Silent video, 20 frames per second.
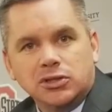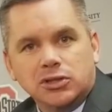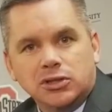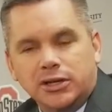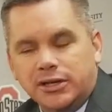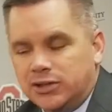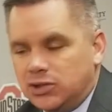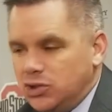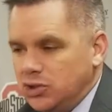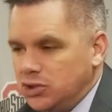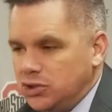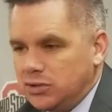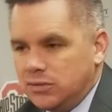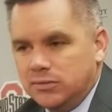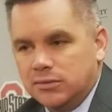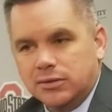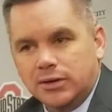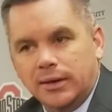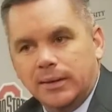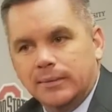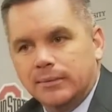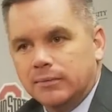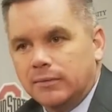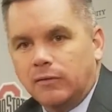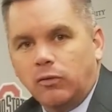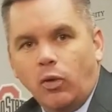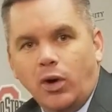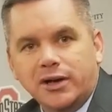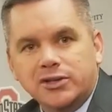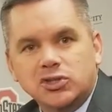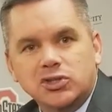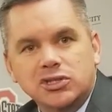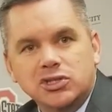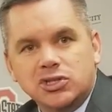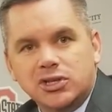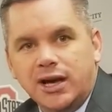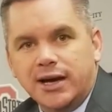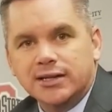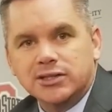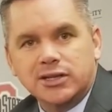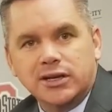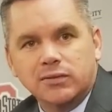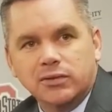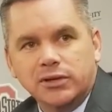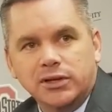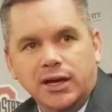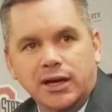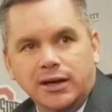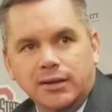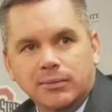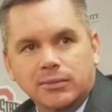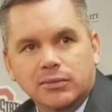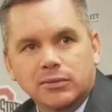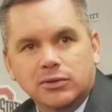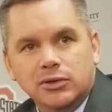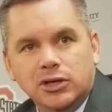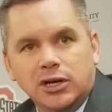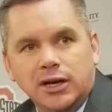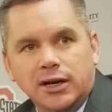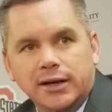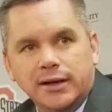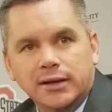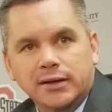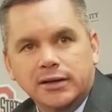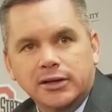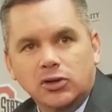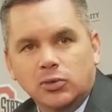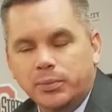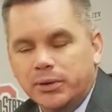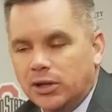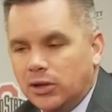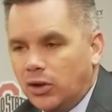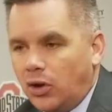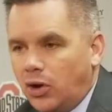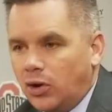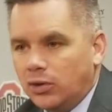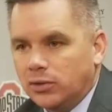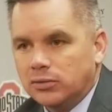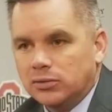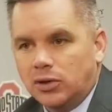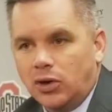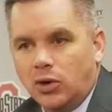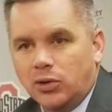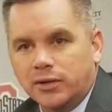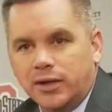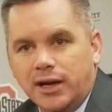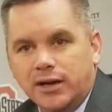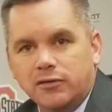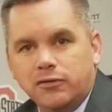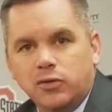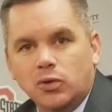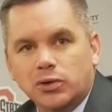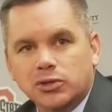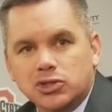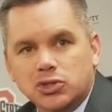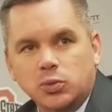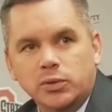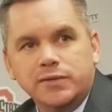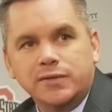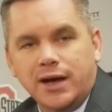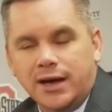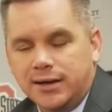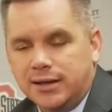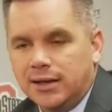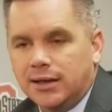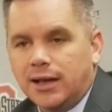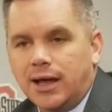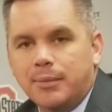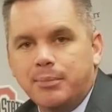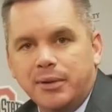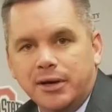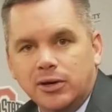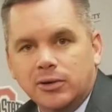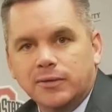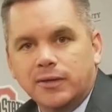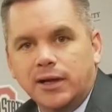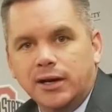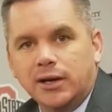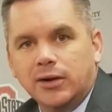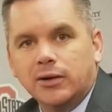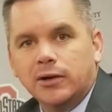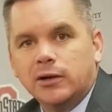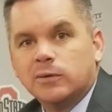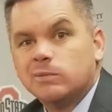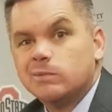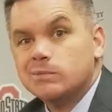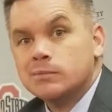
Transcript: I just I watch these guys every game. Uh, it'll be a long, long night for us. So we've got to get a lot better in that area